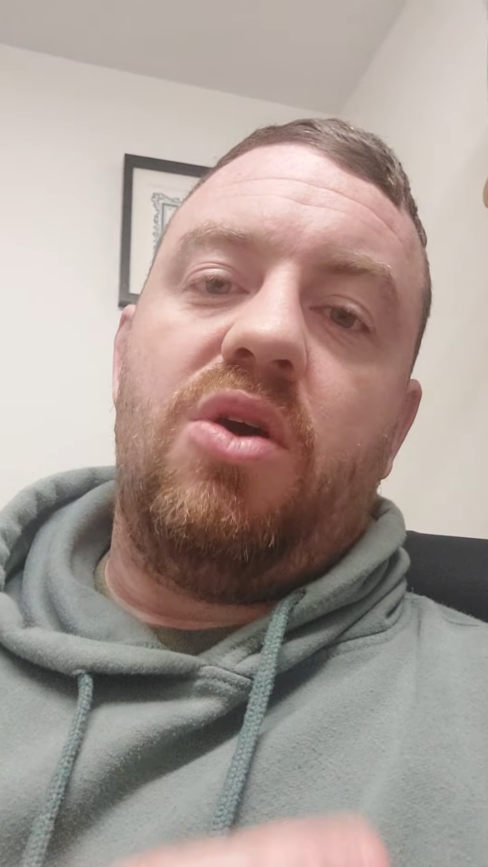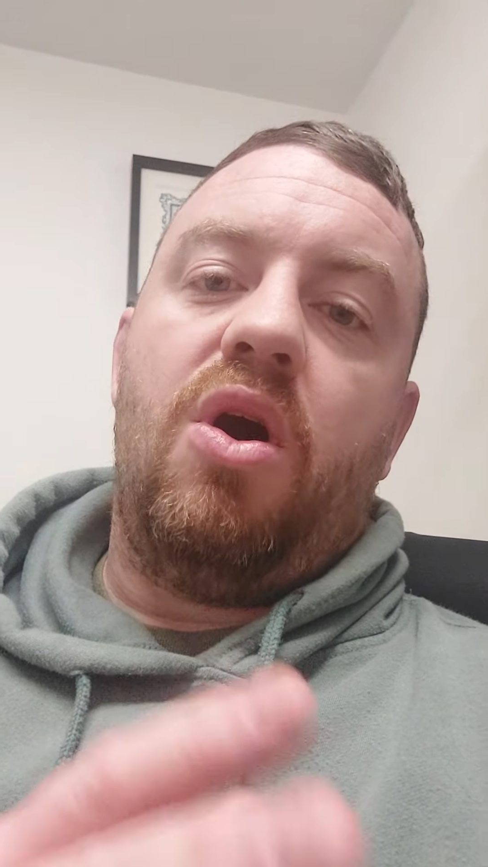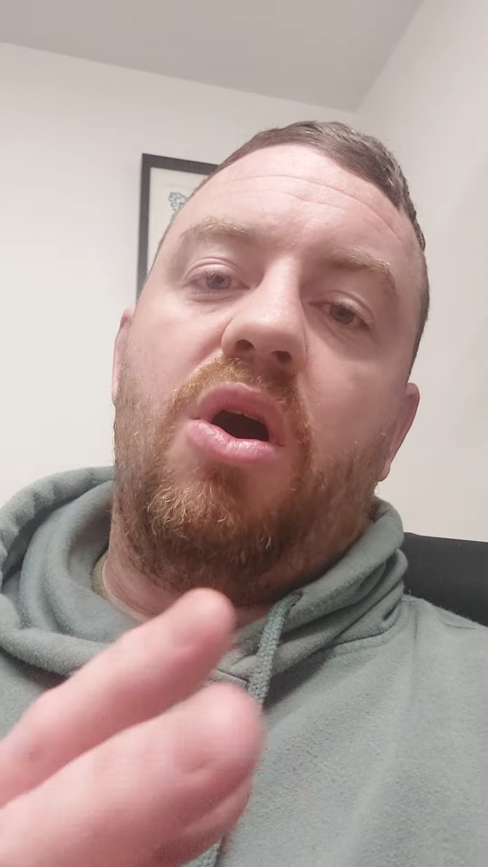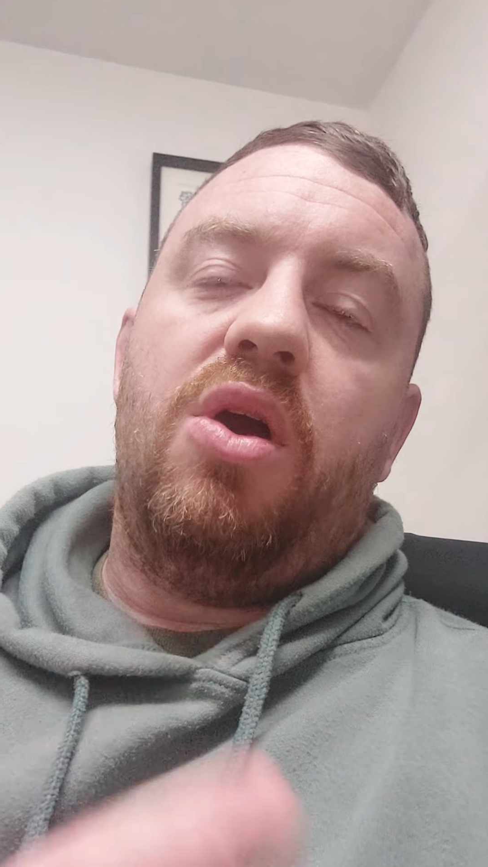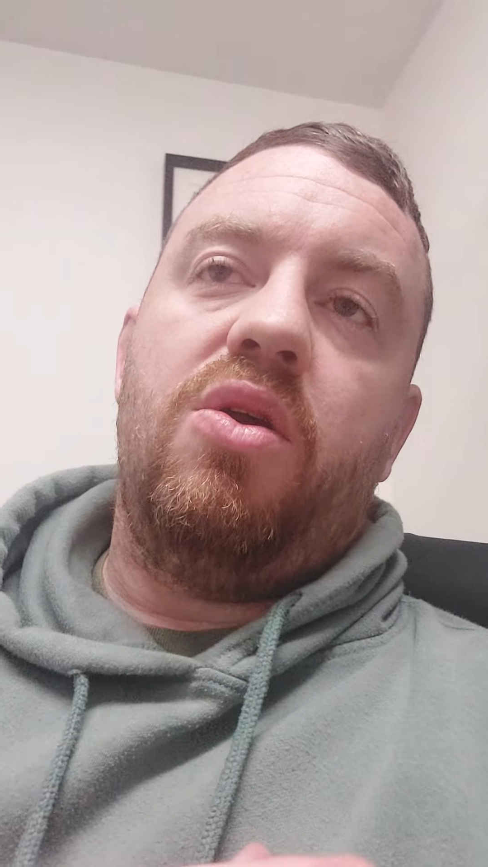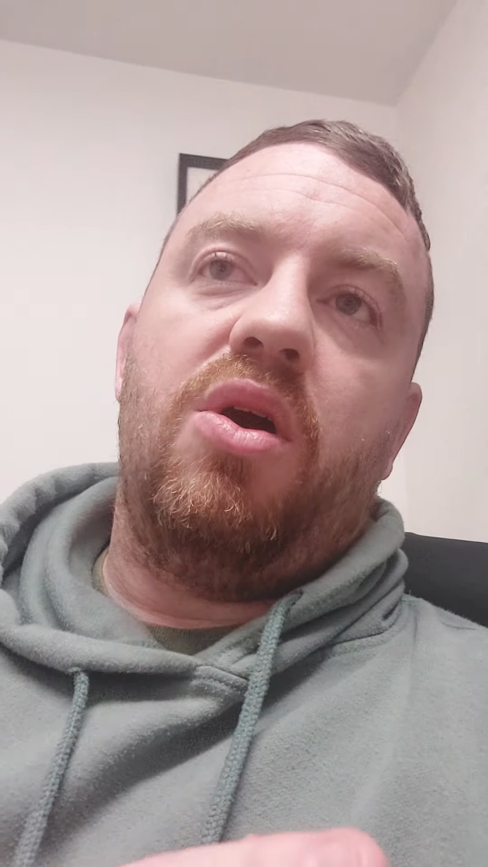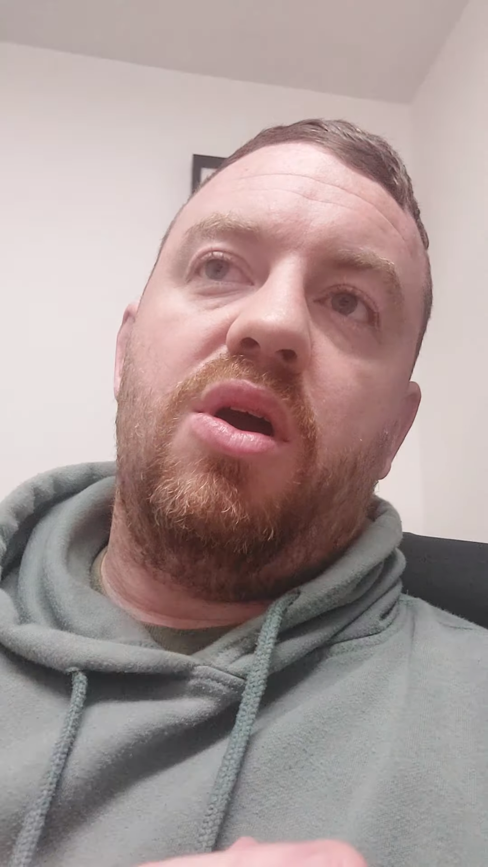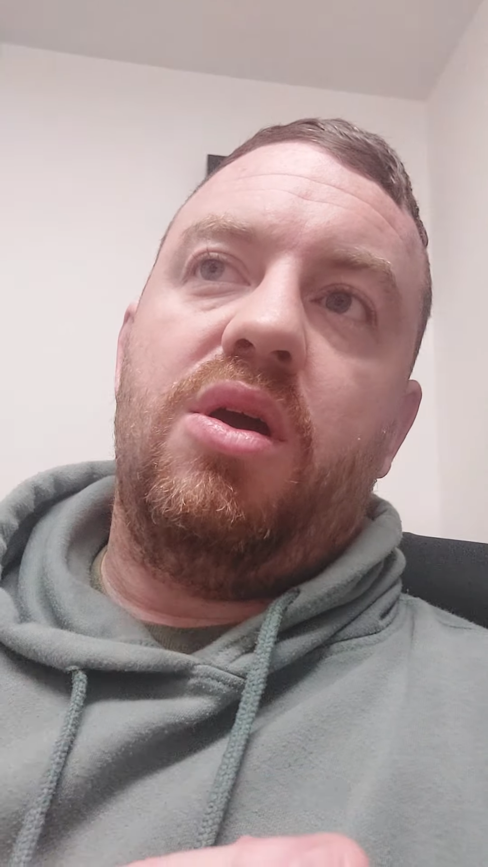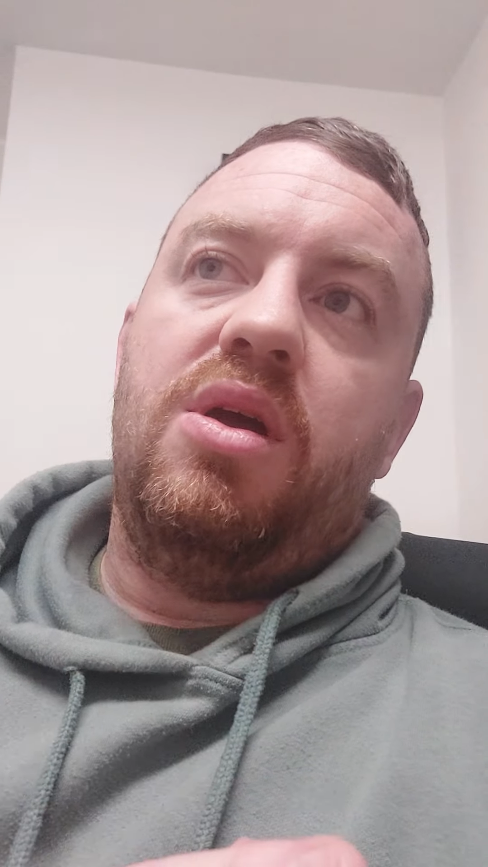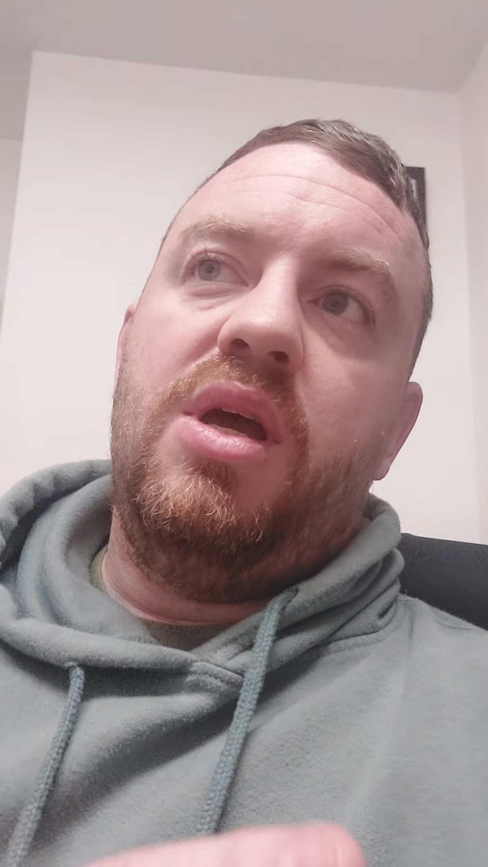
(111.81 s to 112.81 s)
The higher and
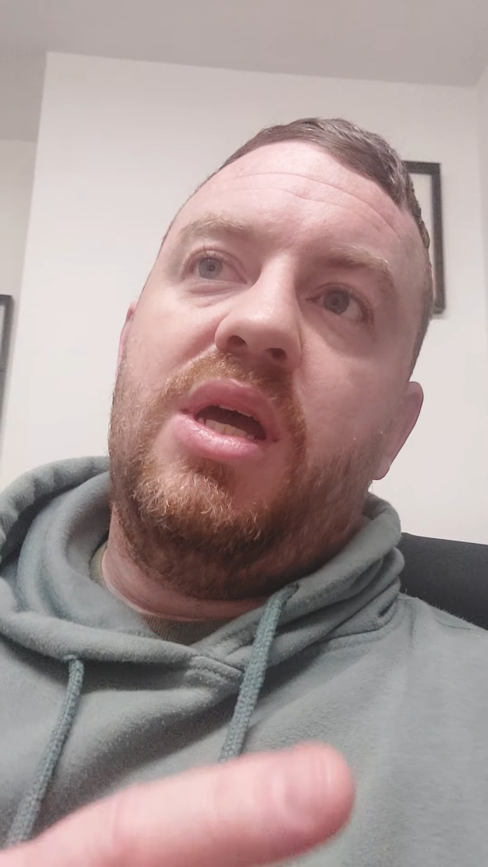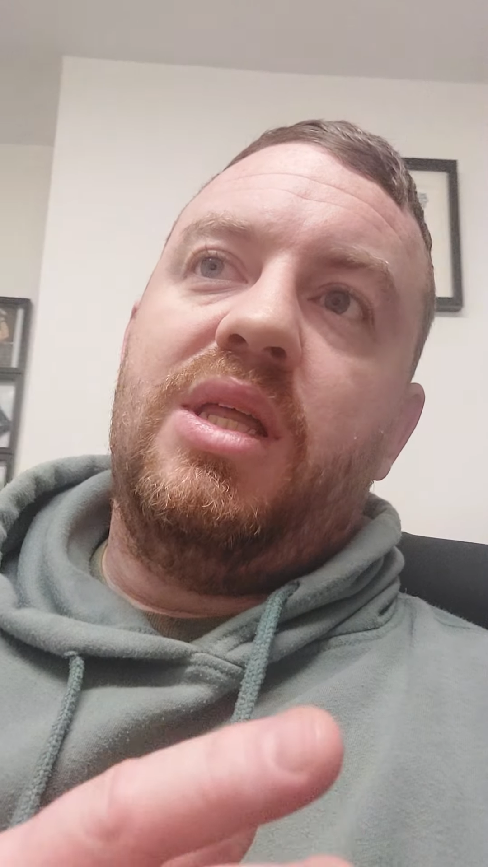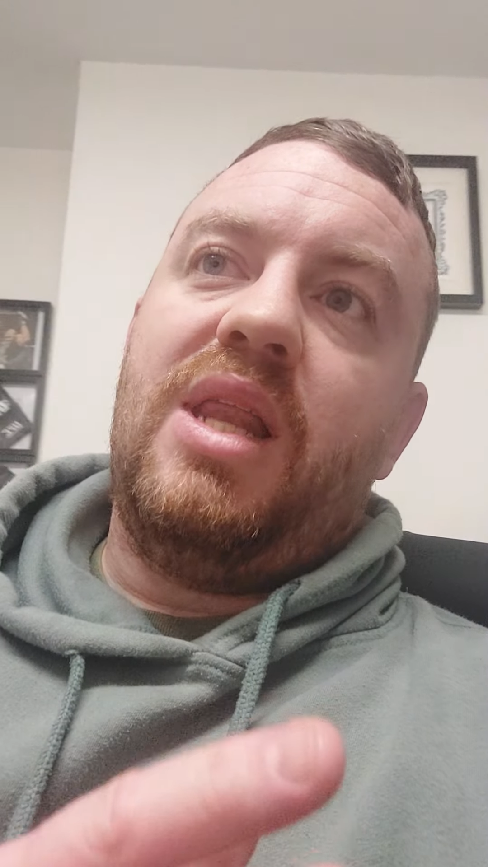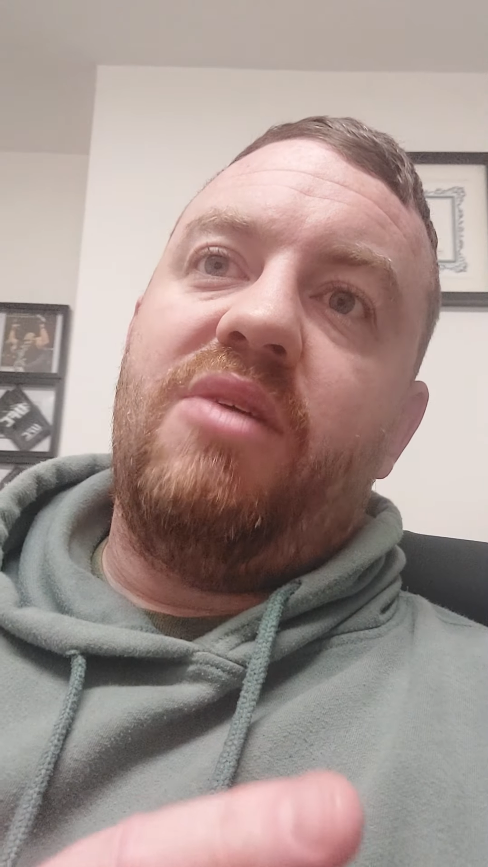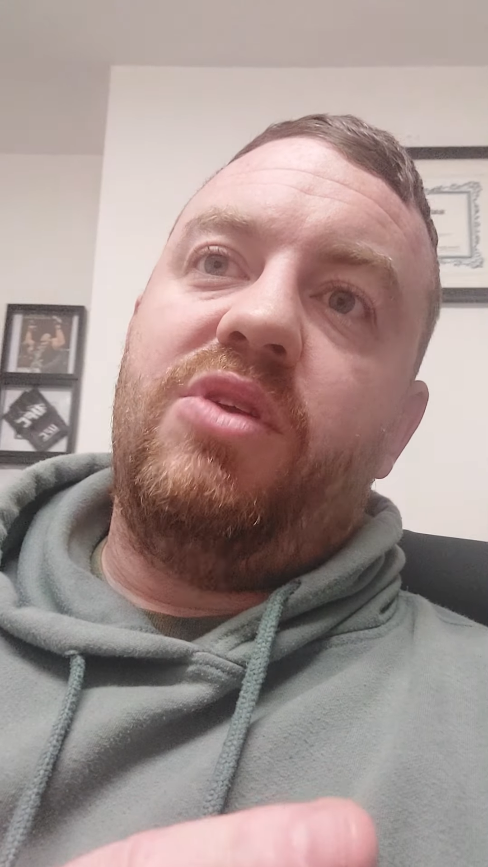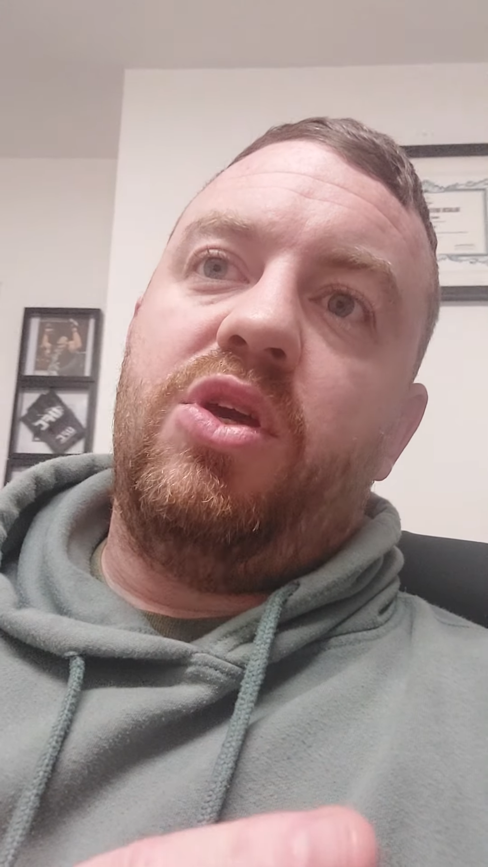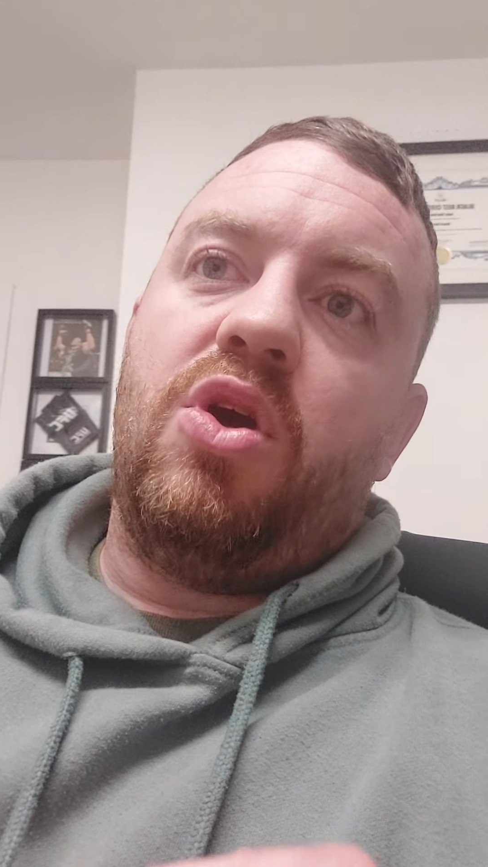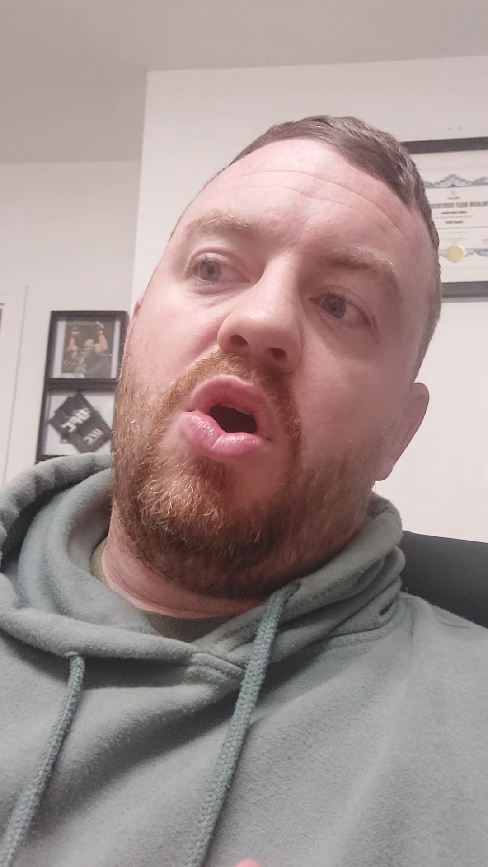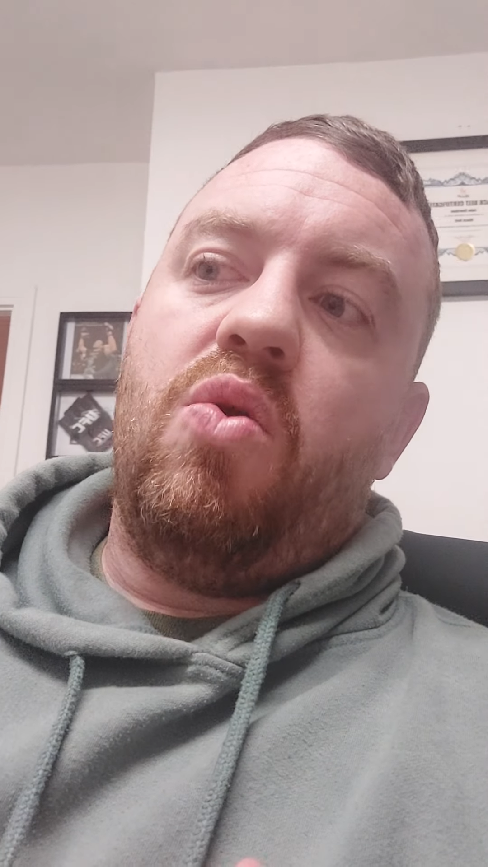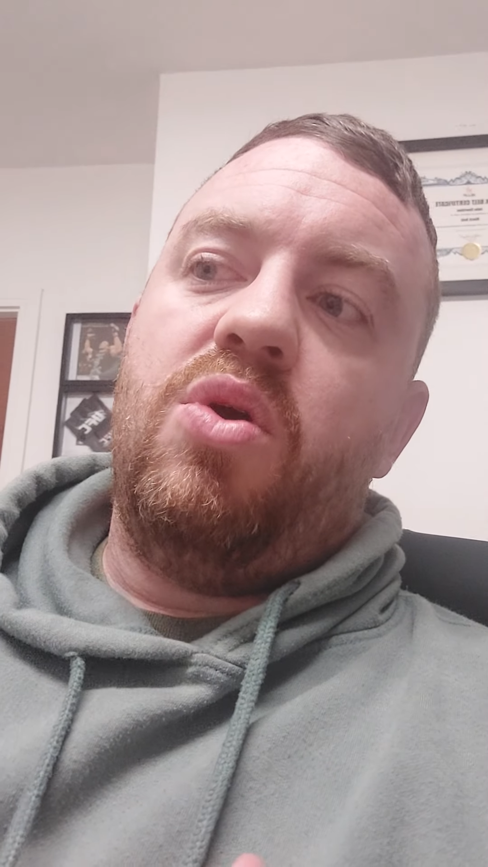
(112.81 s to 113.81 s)
higher level you
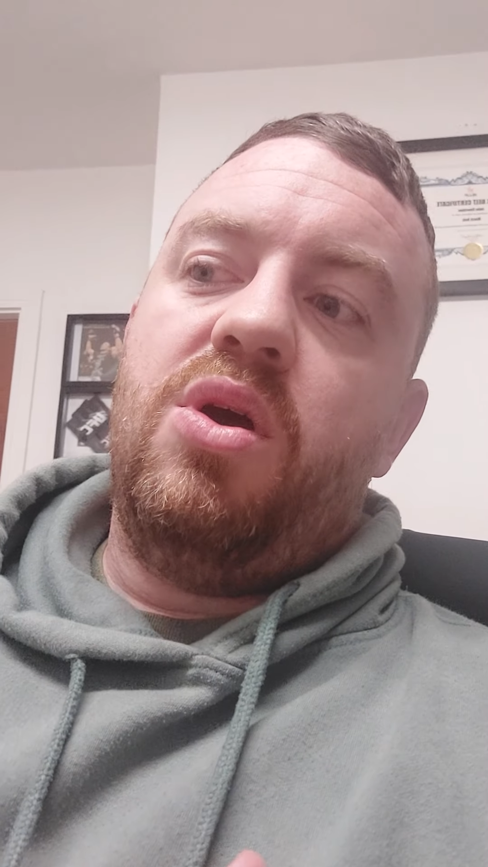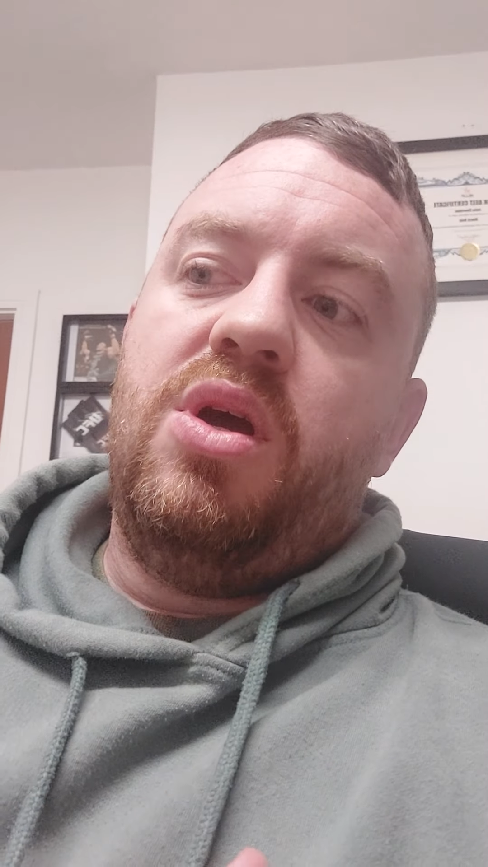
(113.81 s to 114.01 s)
go,